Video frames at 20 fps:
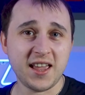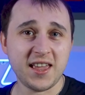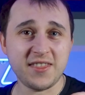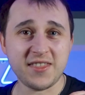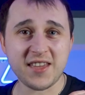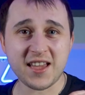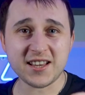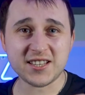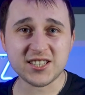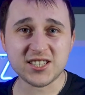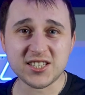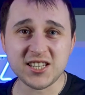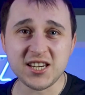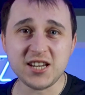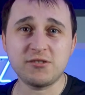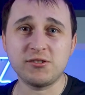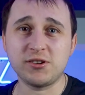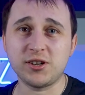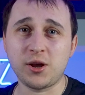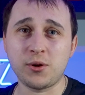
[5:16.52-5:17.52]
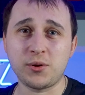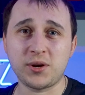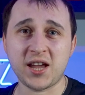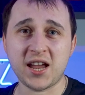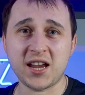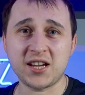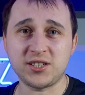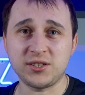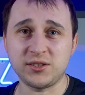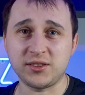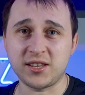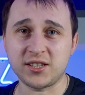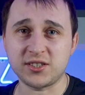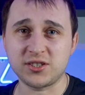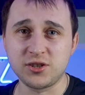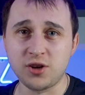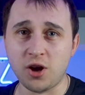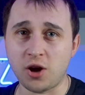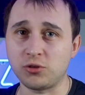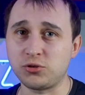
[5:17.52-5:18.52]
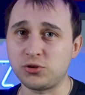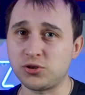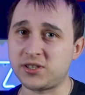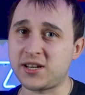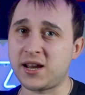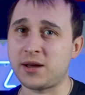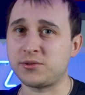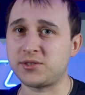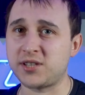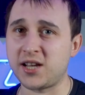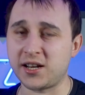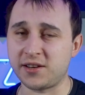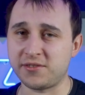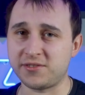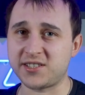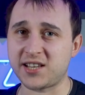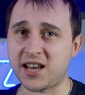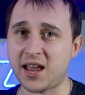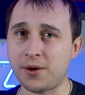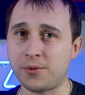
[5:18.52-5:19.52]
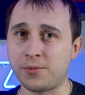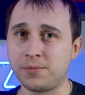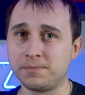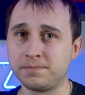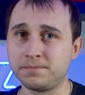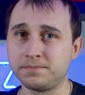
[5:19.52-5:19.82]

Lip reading: in their secret location that's not just outside of Slough.